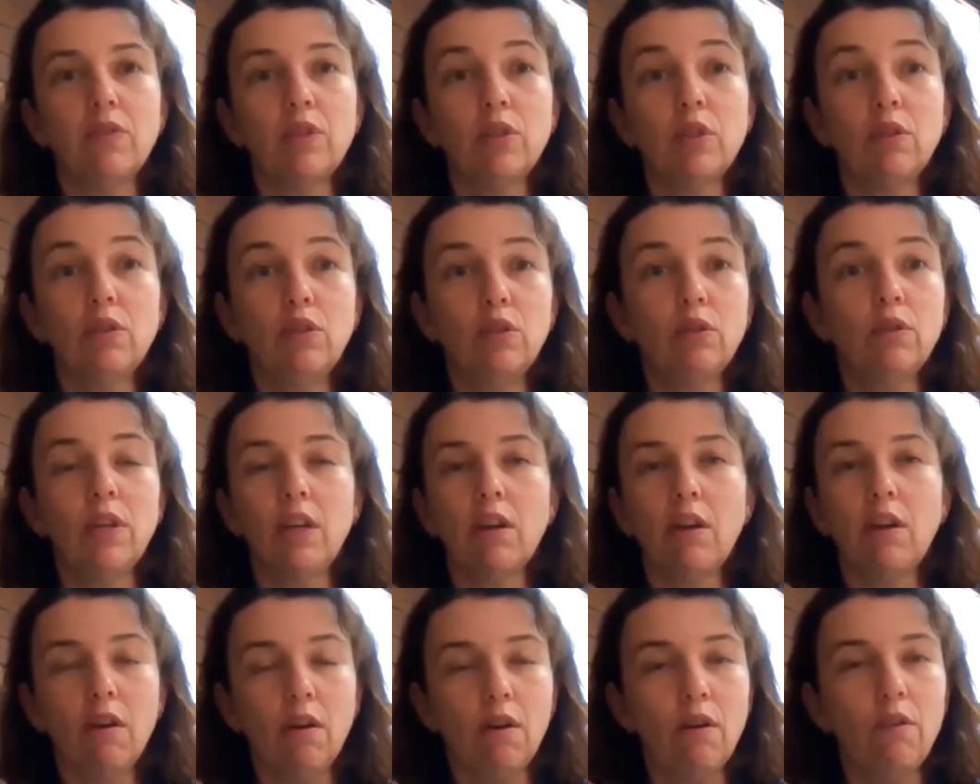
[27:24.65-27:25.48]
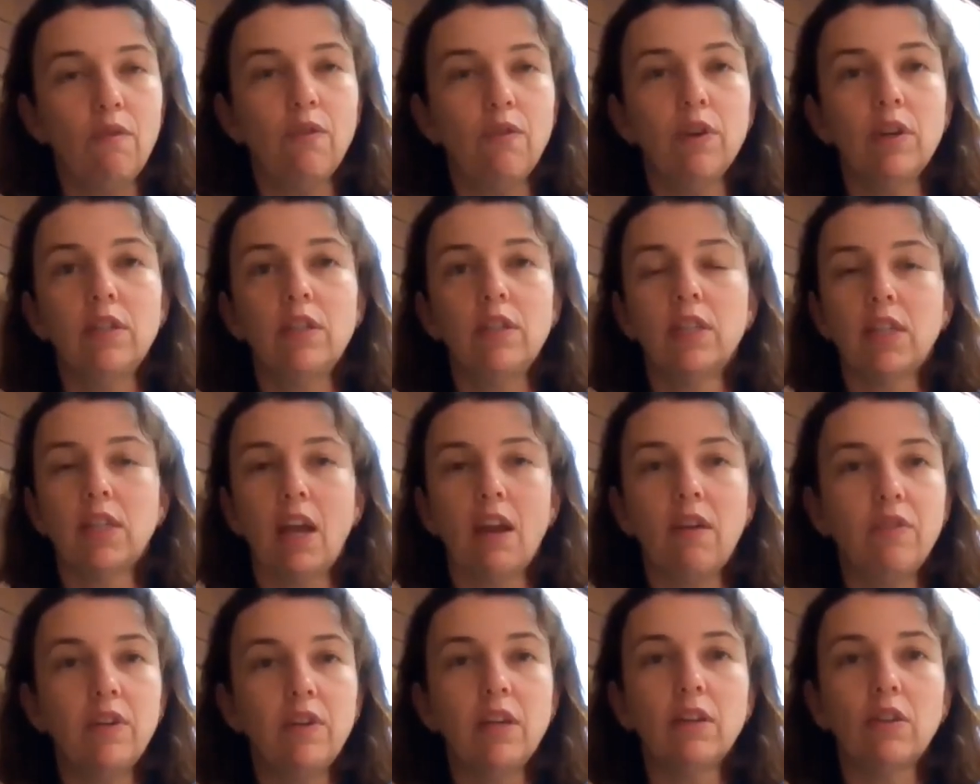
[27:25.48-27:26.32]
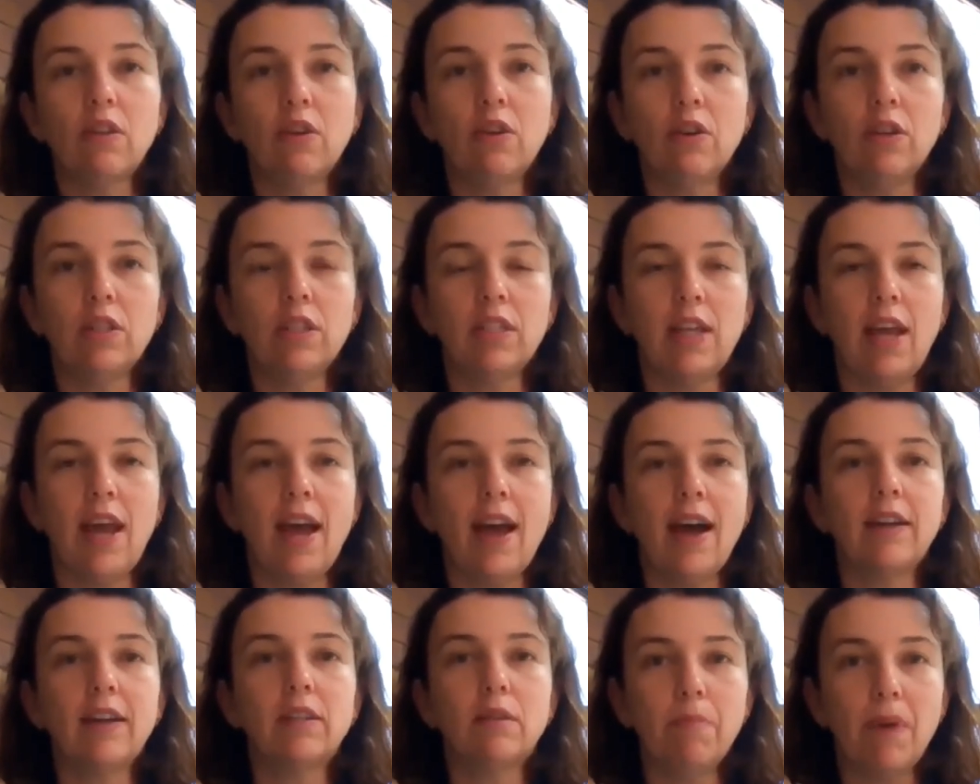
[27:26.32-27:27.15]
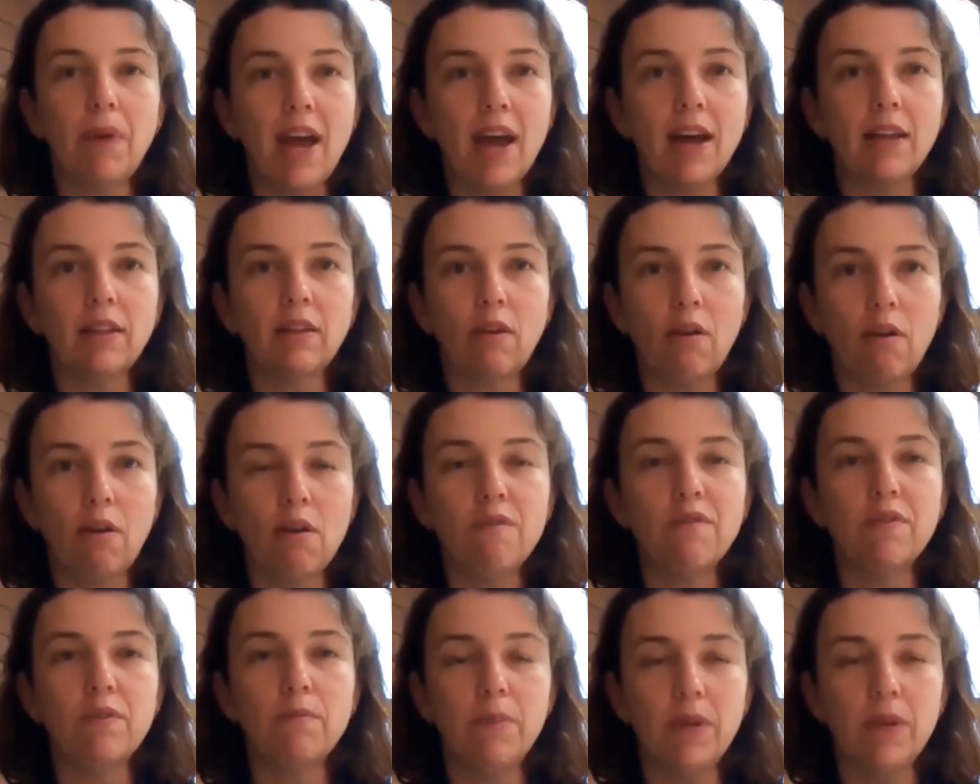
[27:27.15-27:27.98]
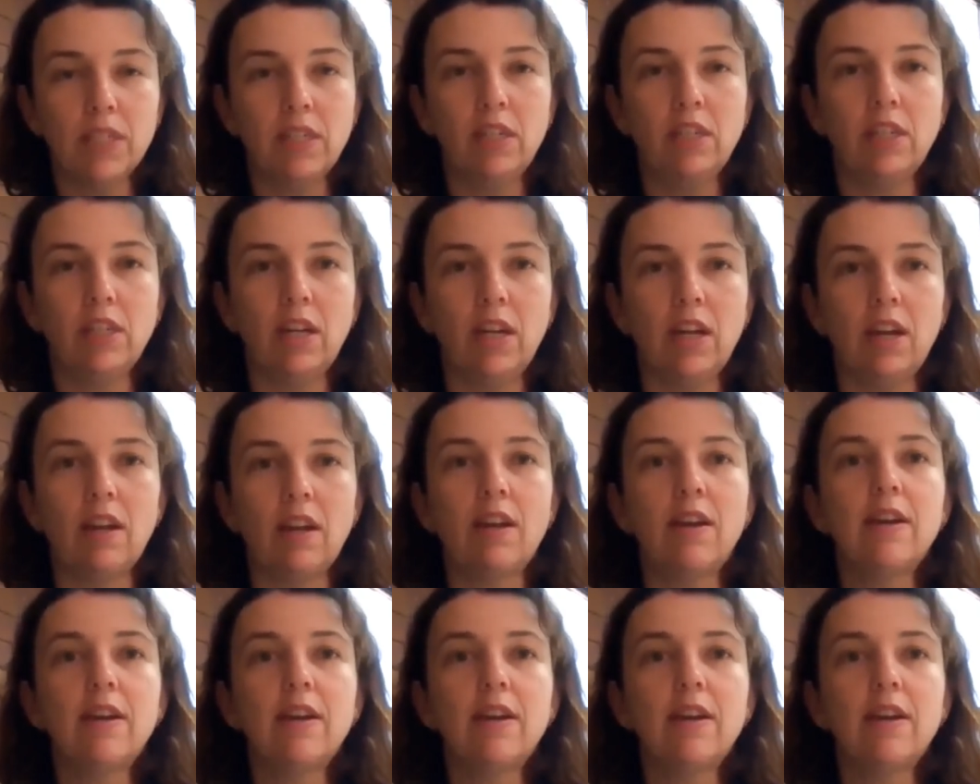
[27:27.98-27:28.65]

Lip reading: So during COVID, safety alerts, out about COVID messaging,